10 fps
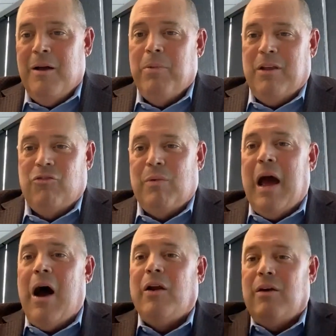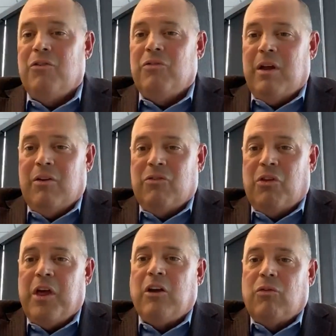But its reality is
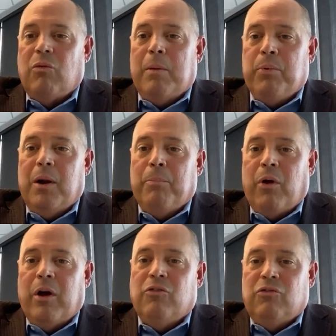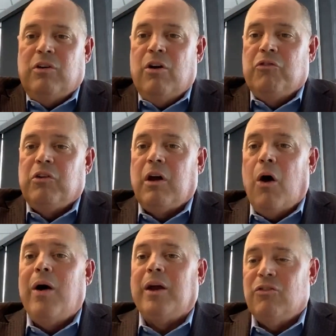the things that we put in place years
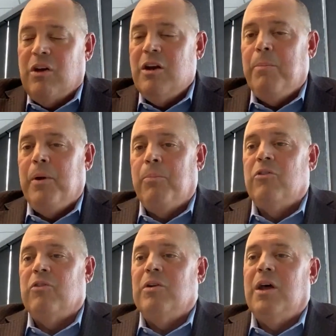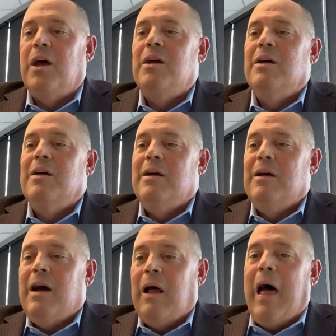ago and continue to put in place every day
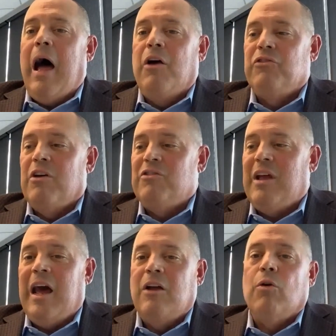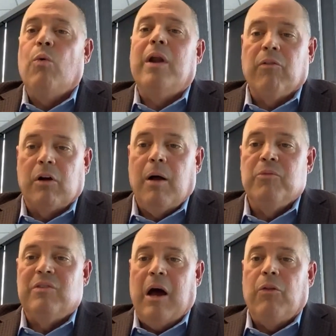allows us to handle whatever
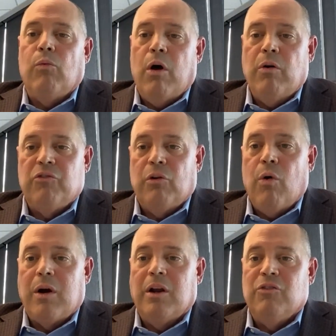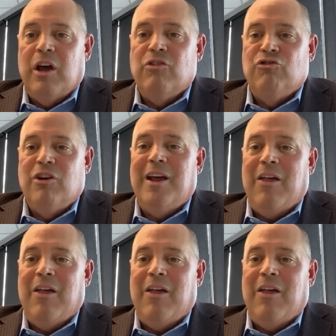comes down the road as an organization.